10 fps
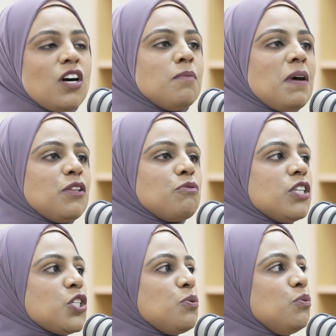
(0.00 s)
about the
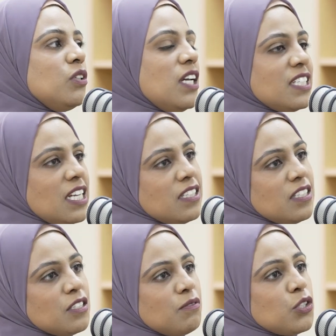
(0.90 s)
ritual
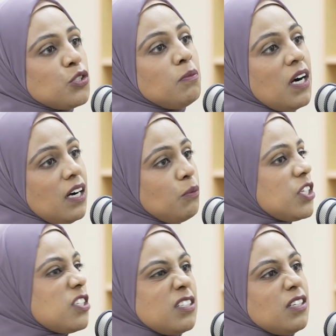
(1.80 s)
attendance of the Jum'ah,
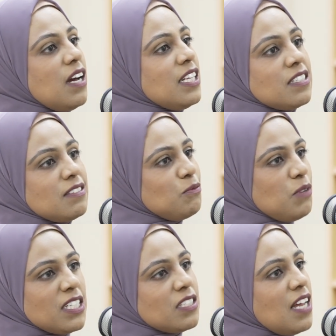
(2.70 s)
which,
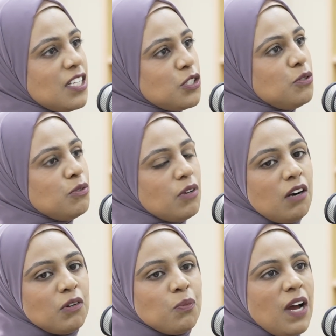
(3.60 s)
as you
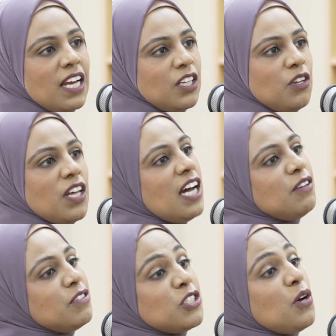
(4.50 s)
are aware, the
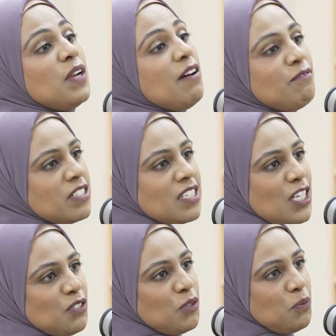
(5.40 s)
Hanafis don't
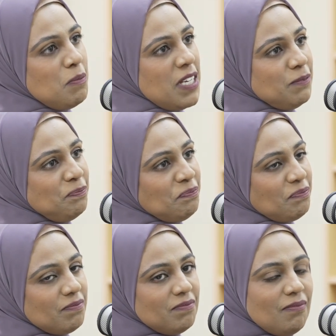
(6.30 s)
emphasize for women.
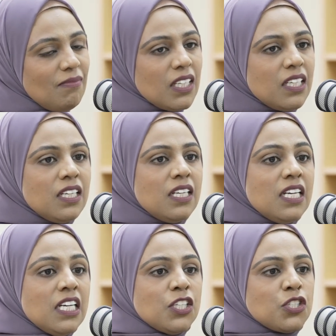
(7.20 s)

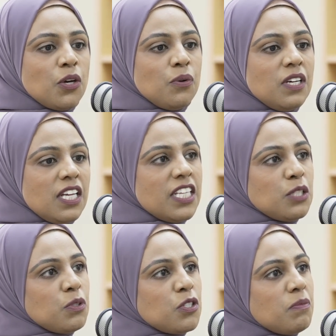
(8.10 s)
So
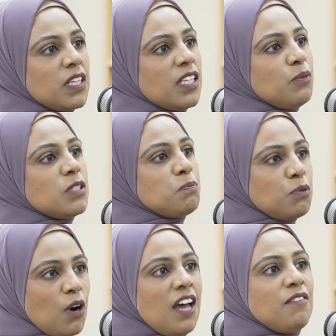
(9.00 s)
this was something that was
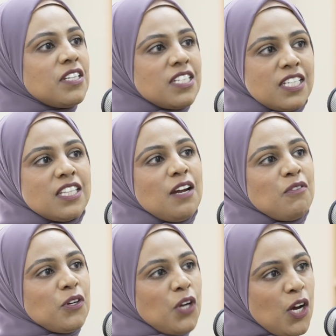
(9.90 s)
private and in their
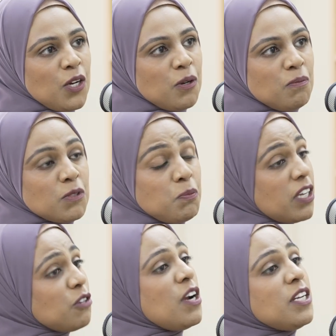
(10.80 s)
own homes, but
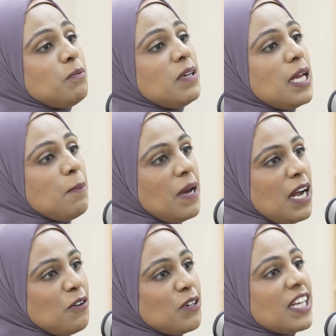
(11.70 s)
like incredibly empowering.